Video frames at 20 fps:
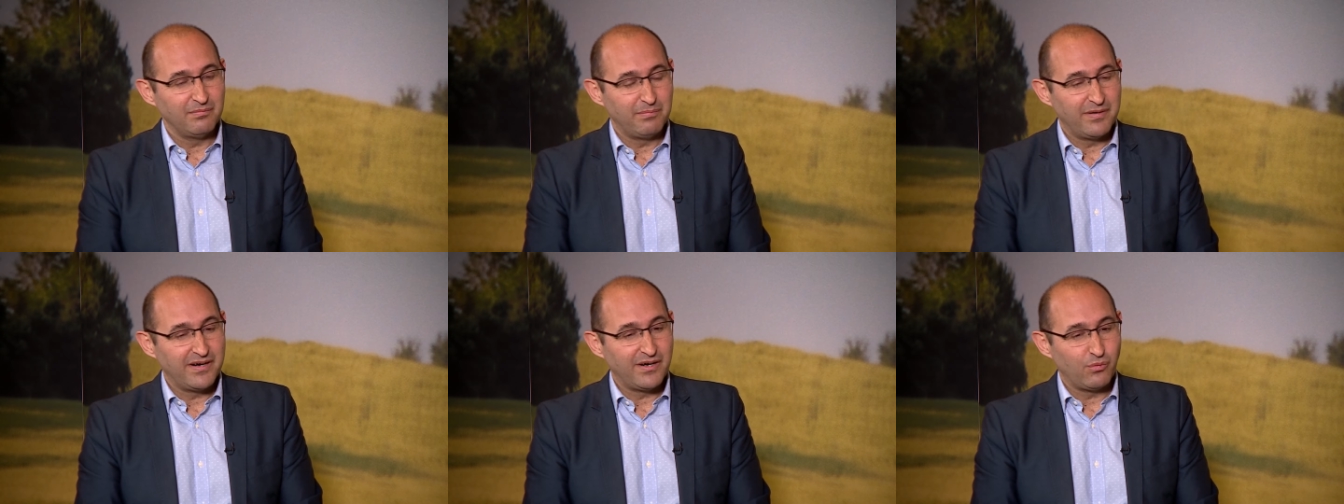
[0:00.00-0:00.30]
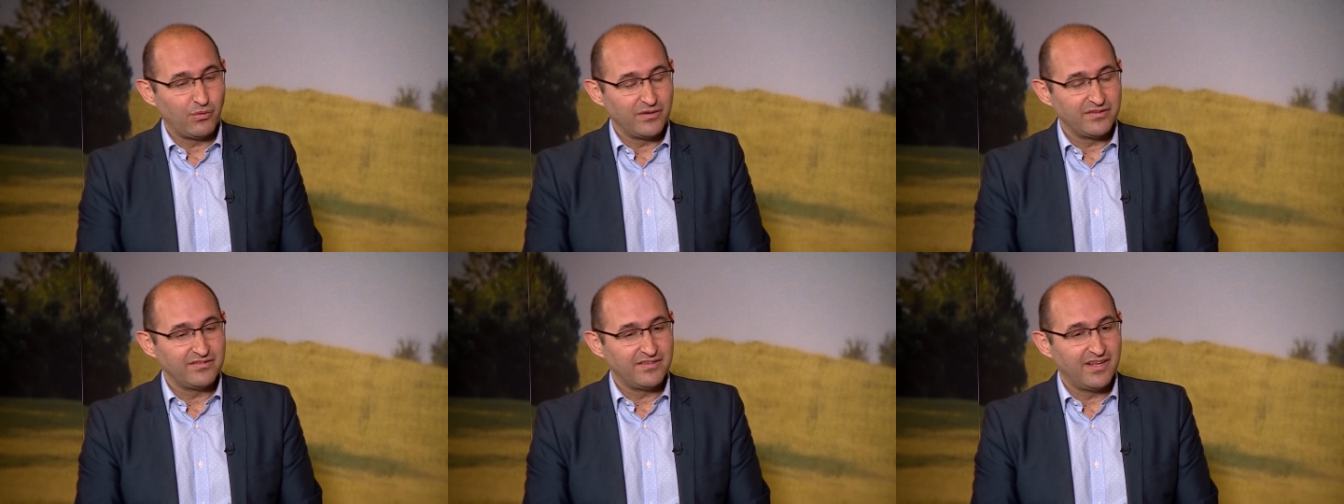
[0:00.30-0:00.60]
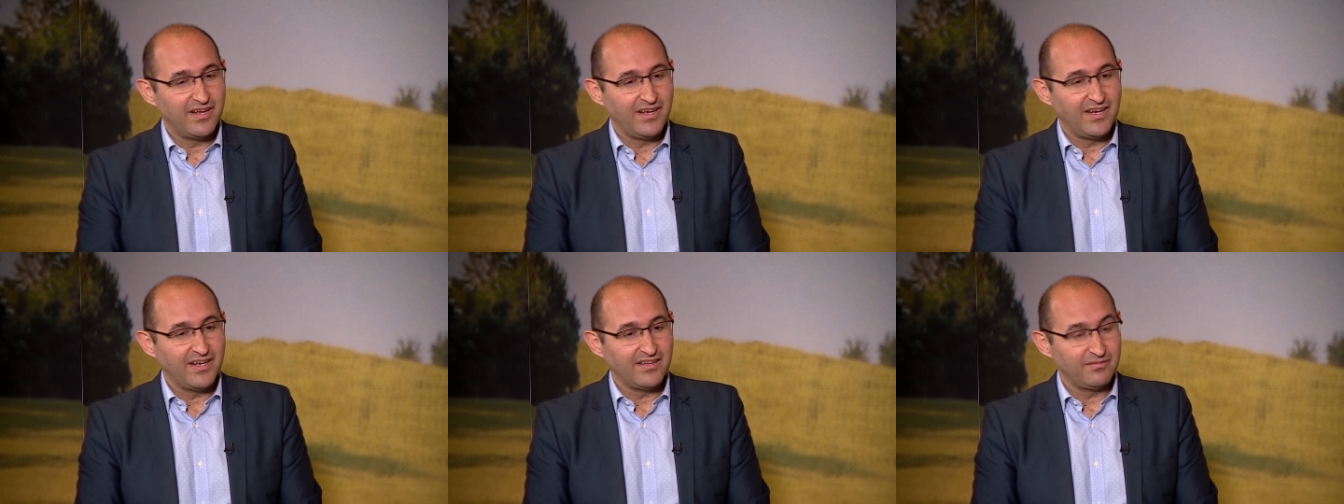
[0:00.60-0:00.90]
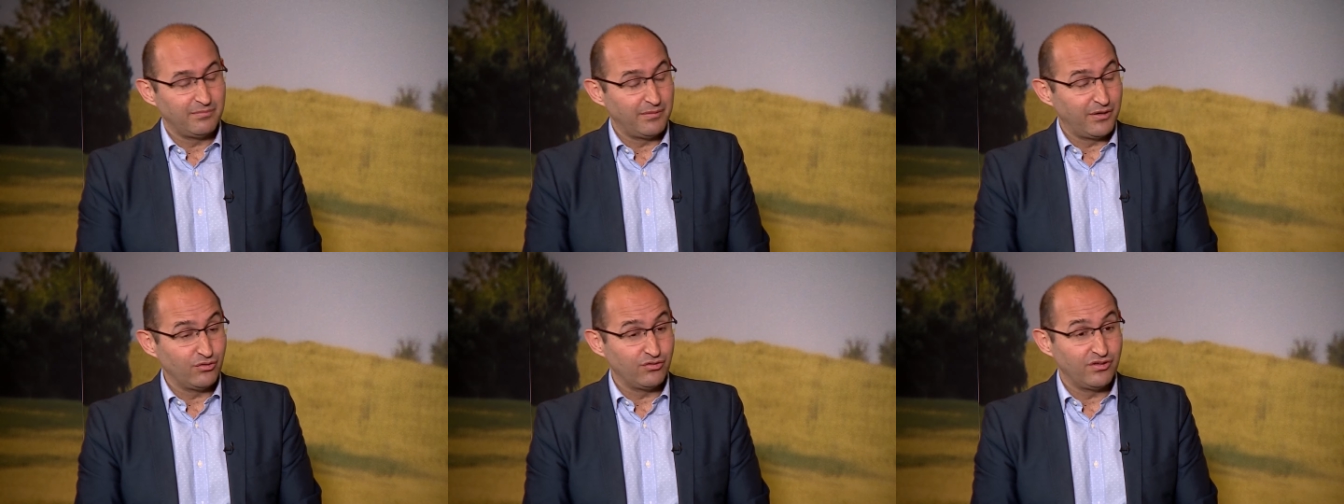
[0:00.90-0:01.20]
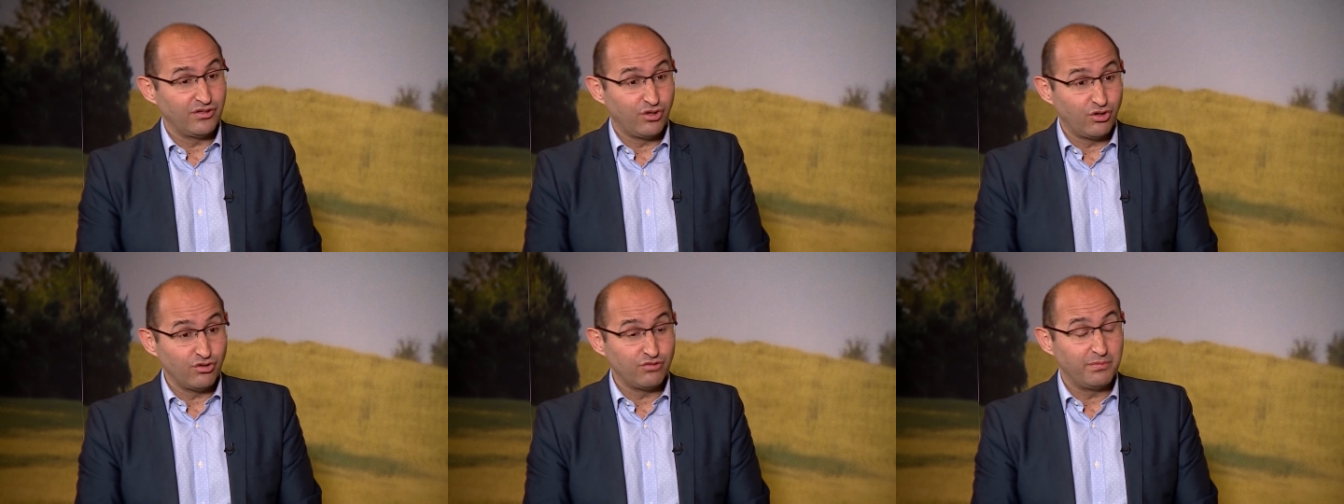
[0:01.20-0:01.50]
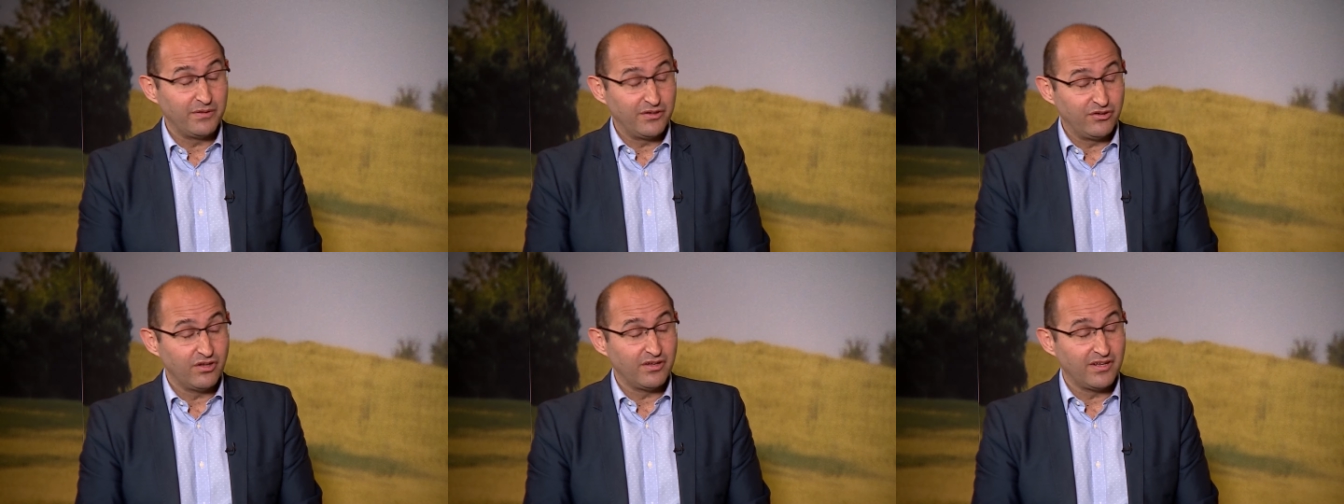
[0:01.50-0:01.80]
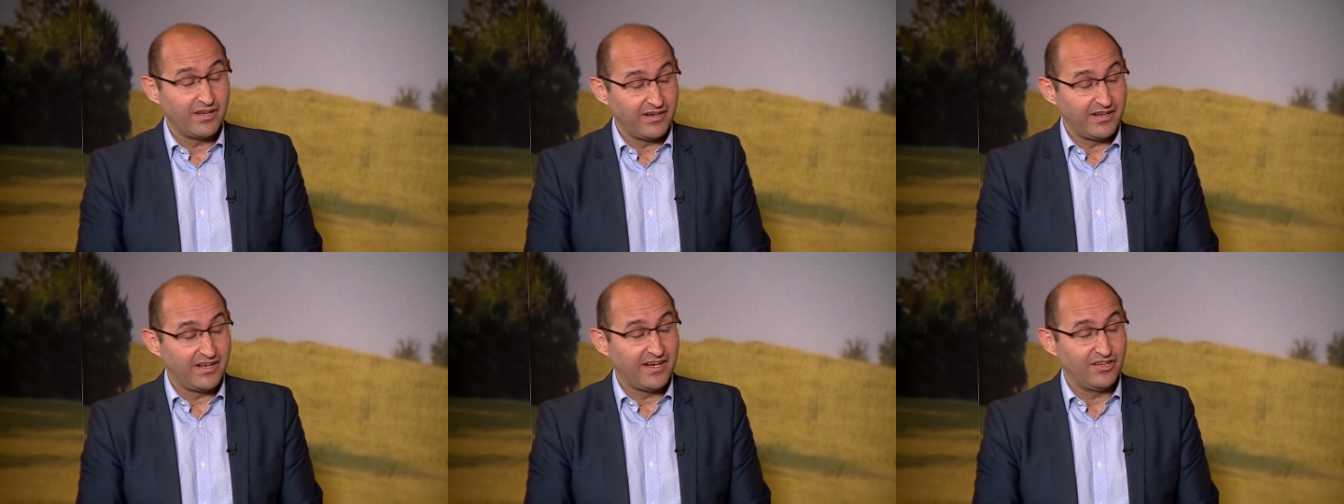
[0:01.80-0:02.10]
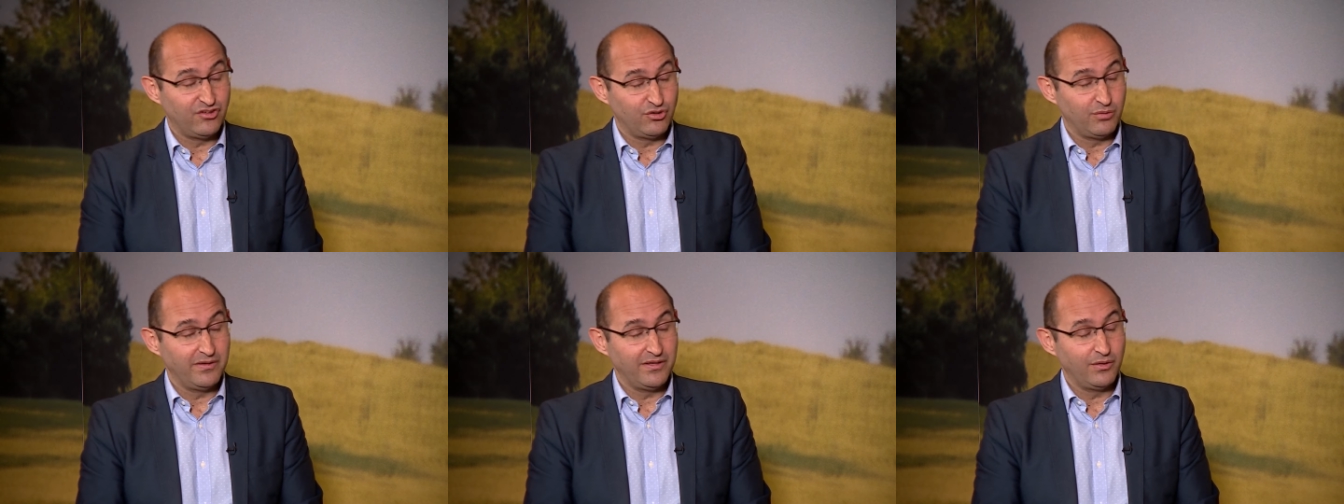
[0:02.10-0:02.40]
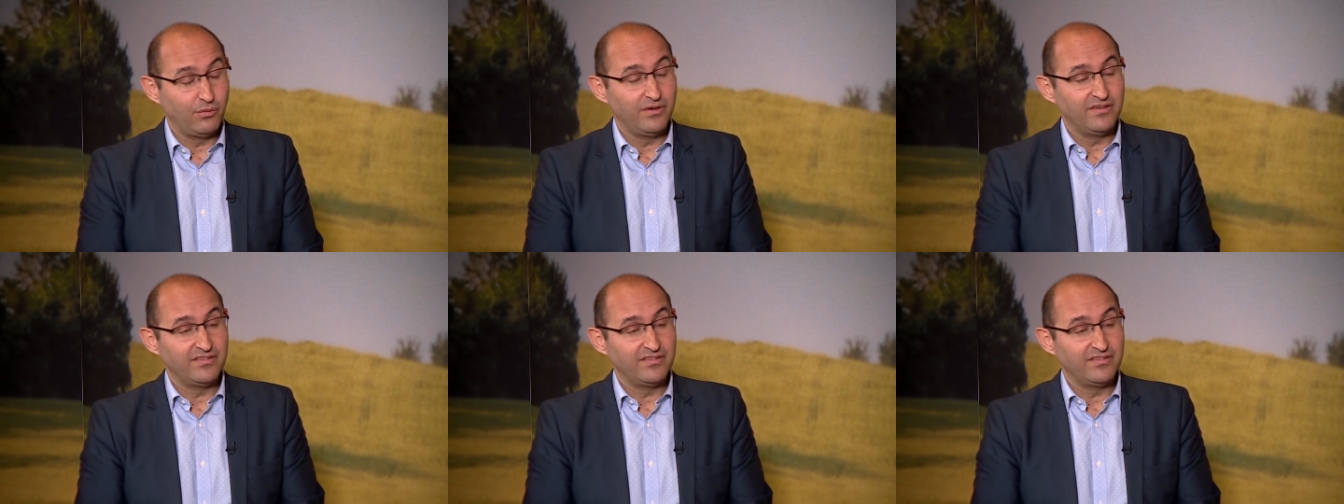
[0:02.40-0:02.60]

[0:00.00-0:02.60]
Per was telling us because it goes beyond agriculture, by the way.